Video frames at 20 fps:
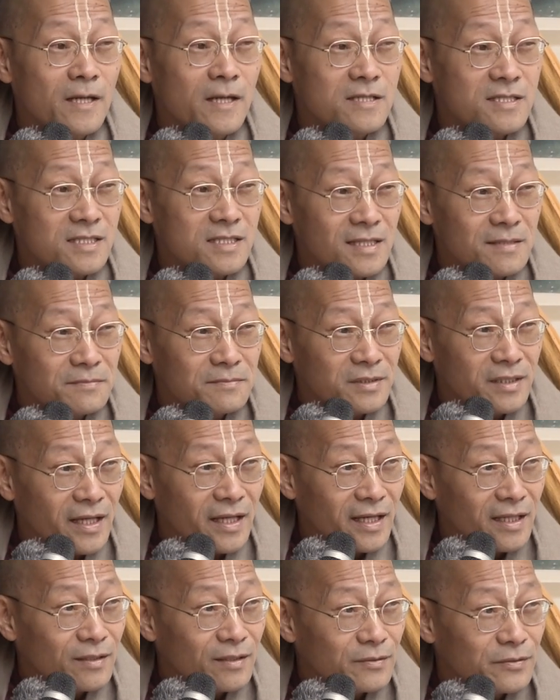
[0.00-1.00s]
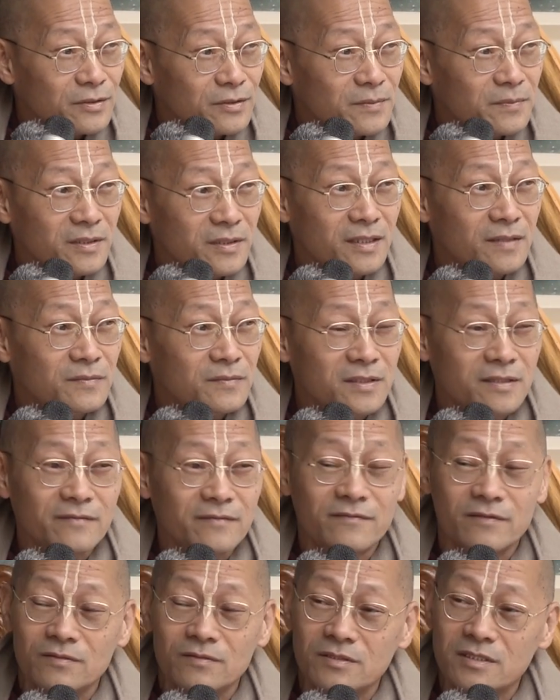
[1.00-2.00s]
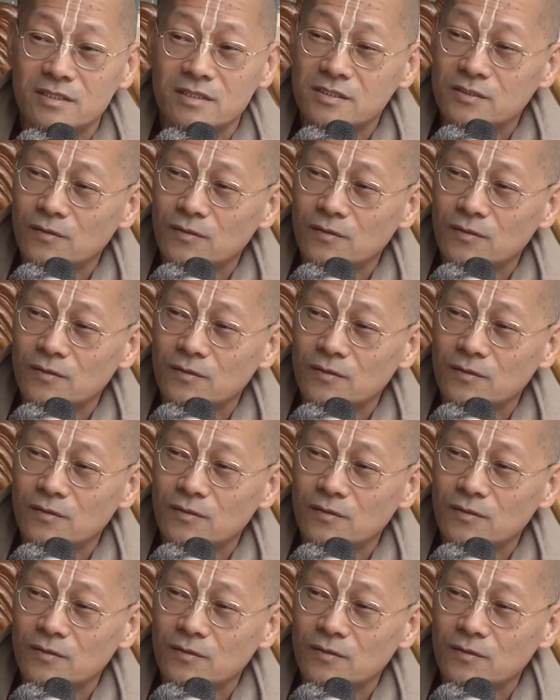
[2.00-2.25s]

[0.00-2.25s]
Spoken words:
Someday, we'll become a devotee.